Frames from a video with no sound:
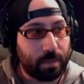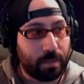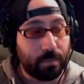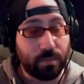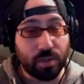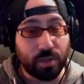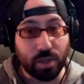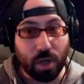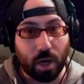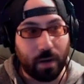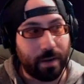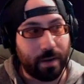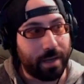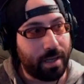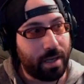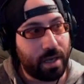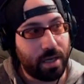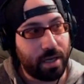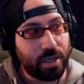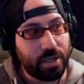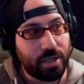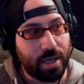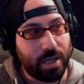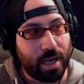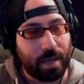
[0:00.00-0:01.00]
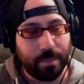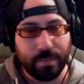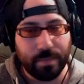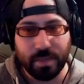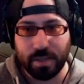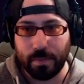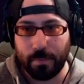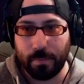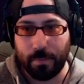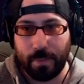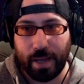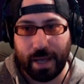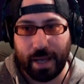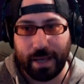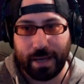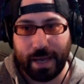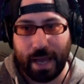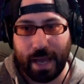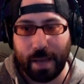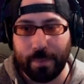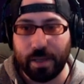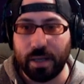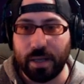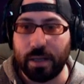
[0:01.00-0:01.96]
Sorry, gems, bad habit.